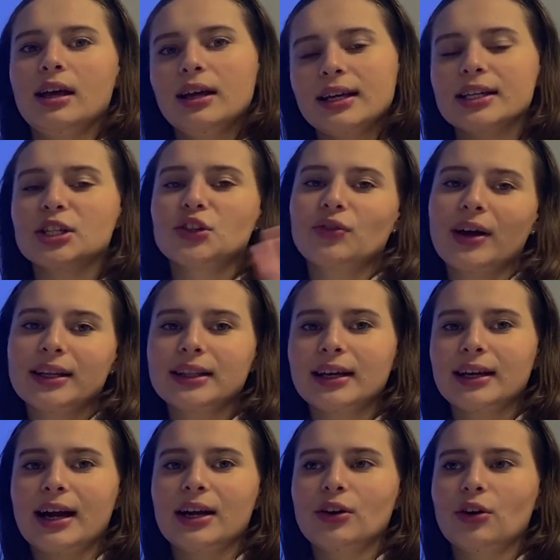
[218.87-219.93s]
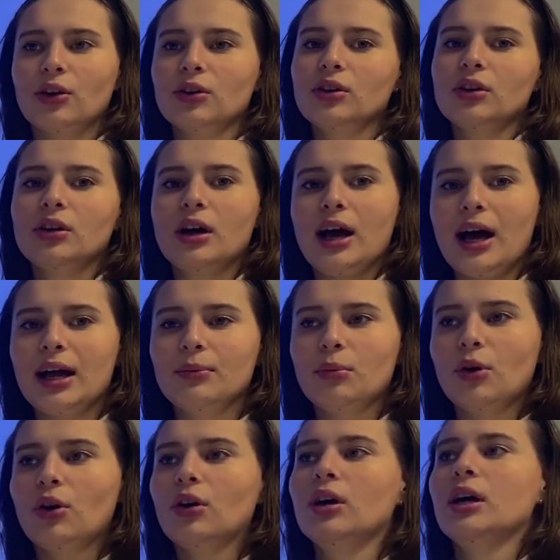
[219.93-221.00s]
jest 4 rano
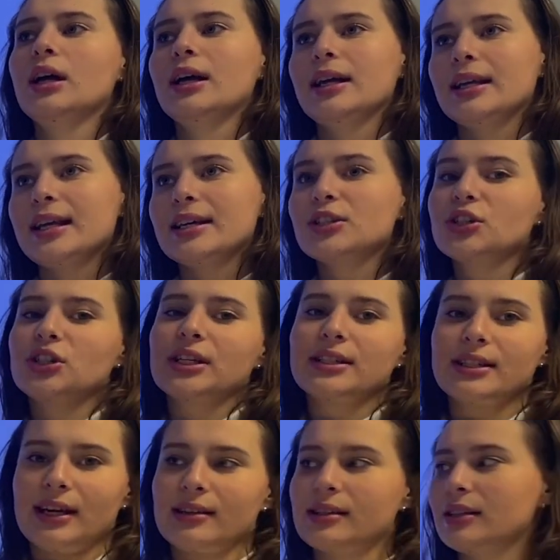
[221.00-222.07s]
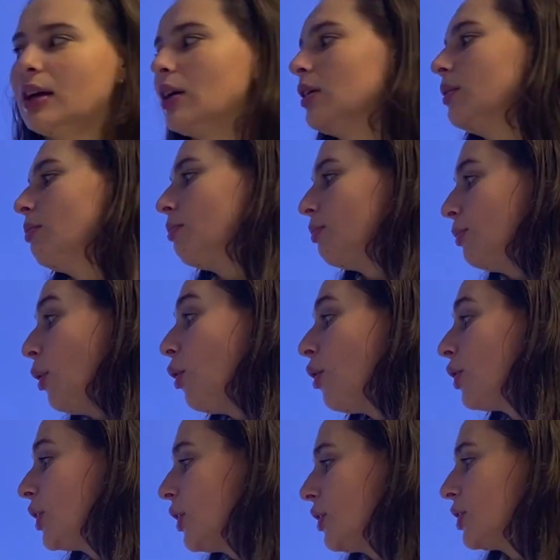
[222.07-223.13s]
albo jest 16.
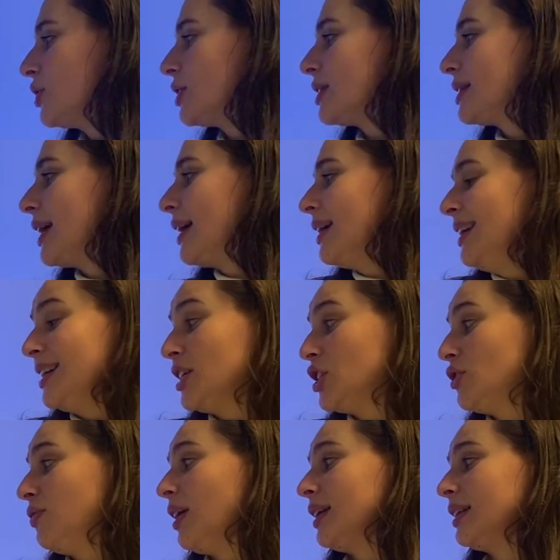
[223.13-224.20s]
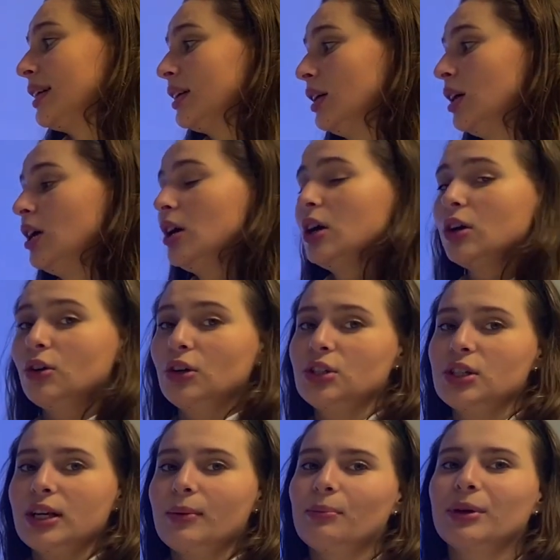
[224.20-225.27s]
Or you could just say jest 4
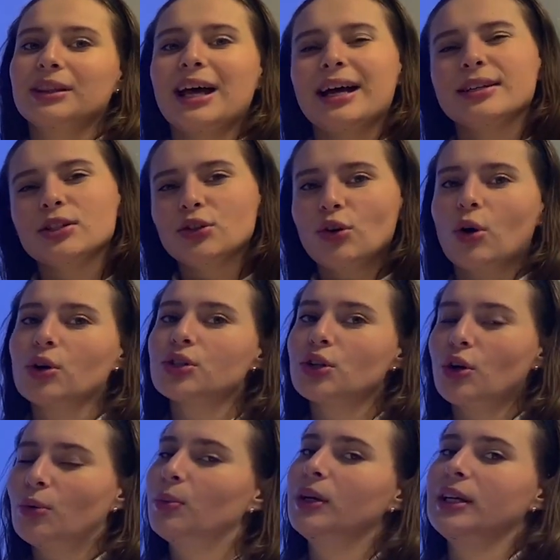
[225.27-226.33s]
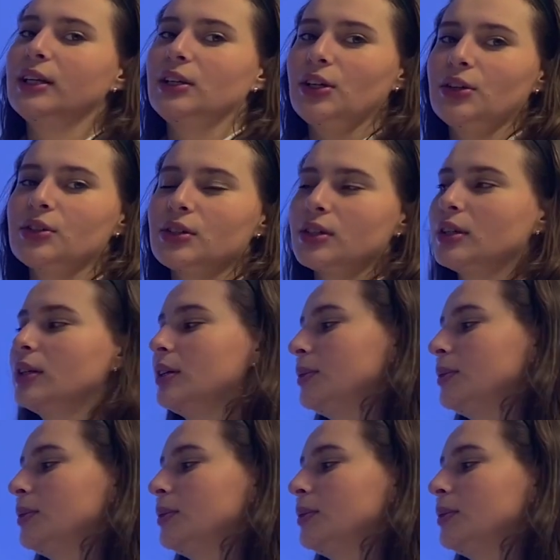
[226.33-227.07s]
godzina, but that is not as commonly used.